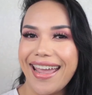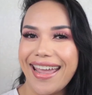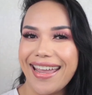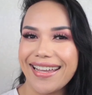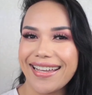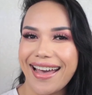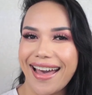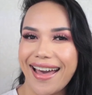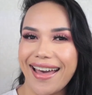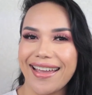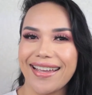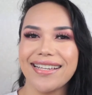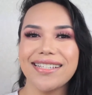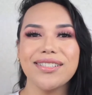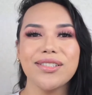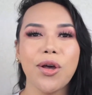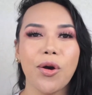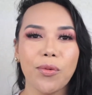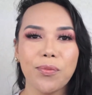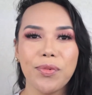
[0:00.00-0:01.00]
Hey
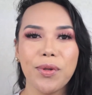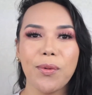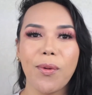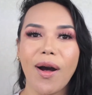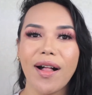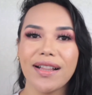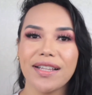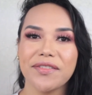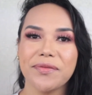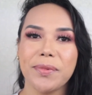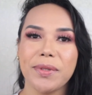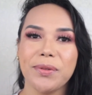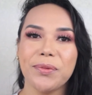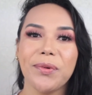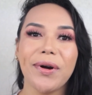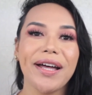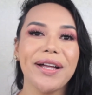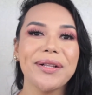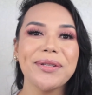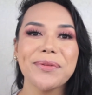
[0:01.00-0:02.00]
guys, hope you all have
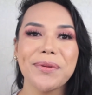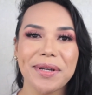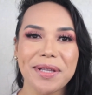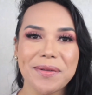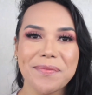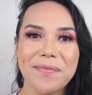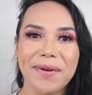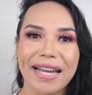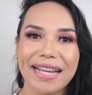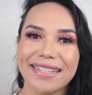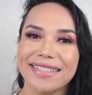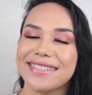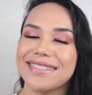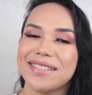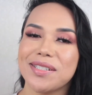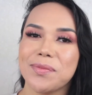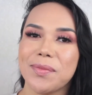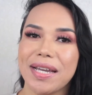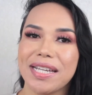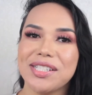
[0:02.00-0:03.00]
been well. Welcome back
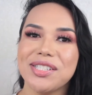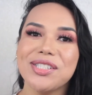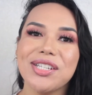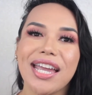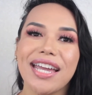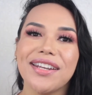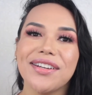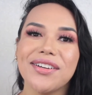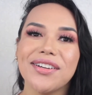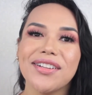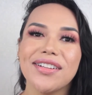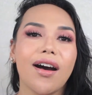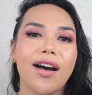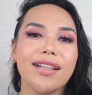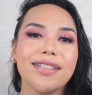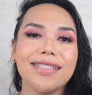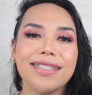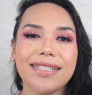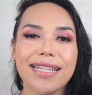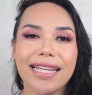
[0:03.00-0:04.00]
to my channel.
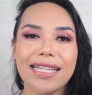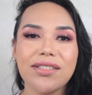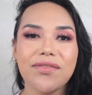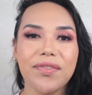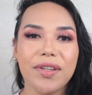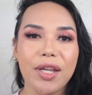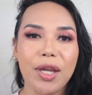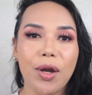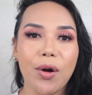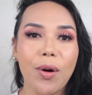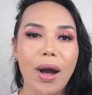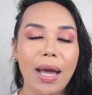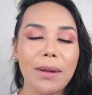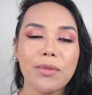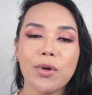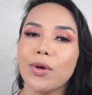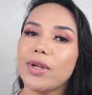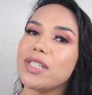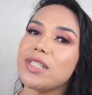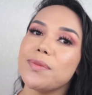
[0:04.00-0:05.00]
On today's video,
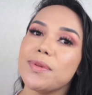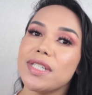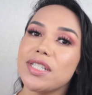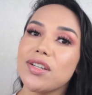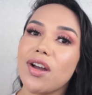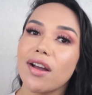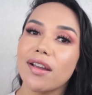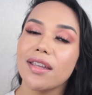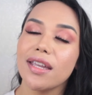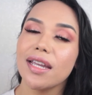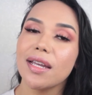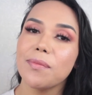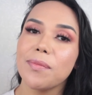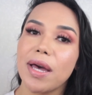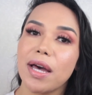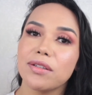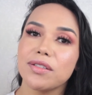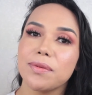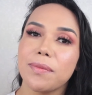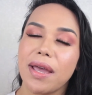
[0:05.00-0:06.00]
I'm going to be talking
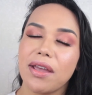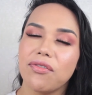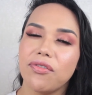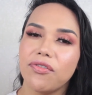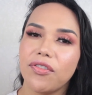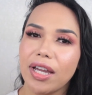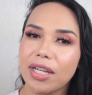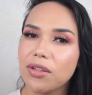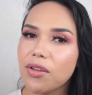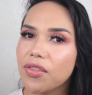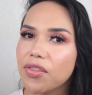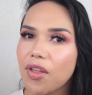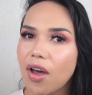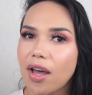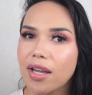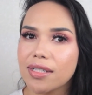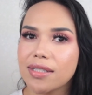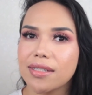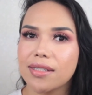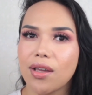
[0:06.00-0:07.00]
about my final
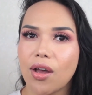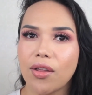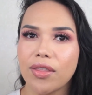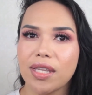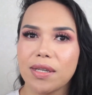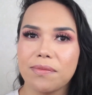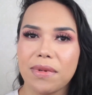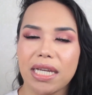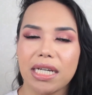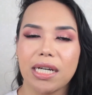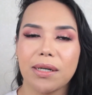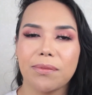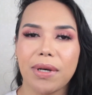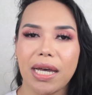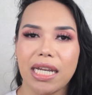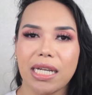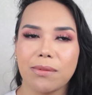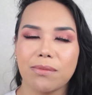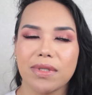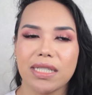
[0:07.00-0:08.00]
thoughts on the makeup
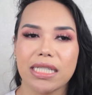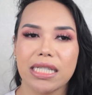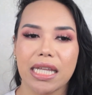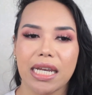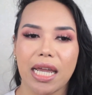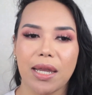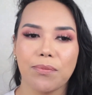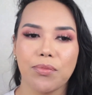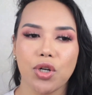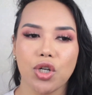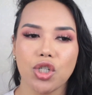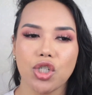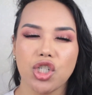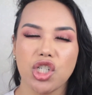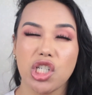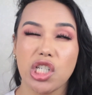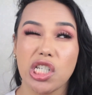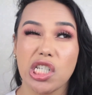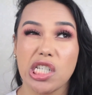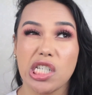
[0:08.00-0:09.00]
items that I
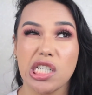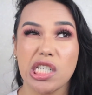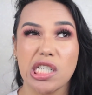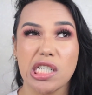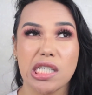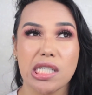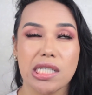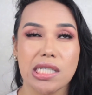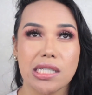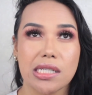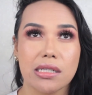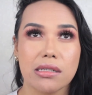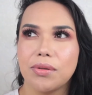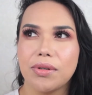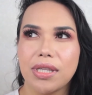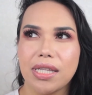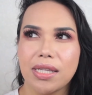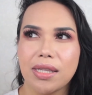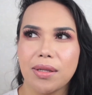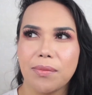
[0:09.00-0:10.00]
purchased
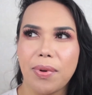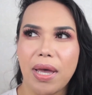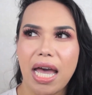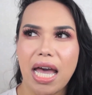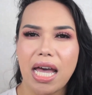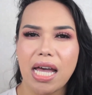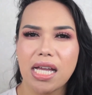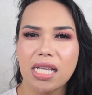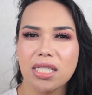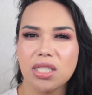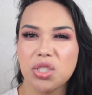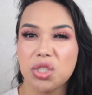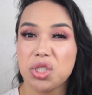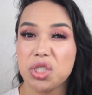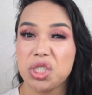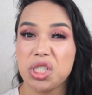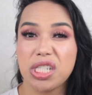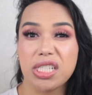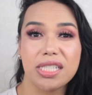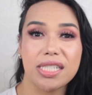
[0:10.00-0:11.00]
within the
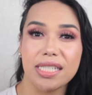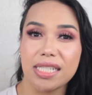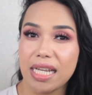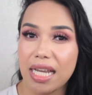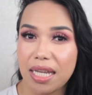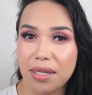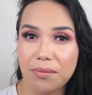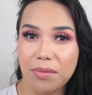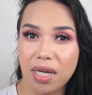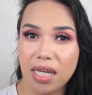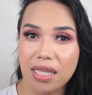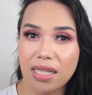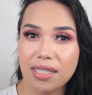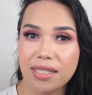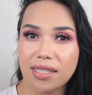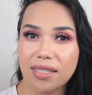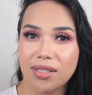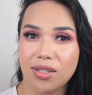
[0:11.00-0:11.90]
past 6 to 8 months.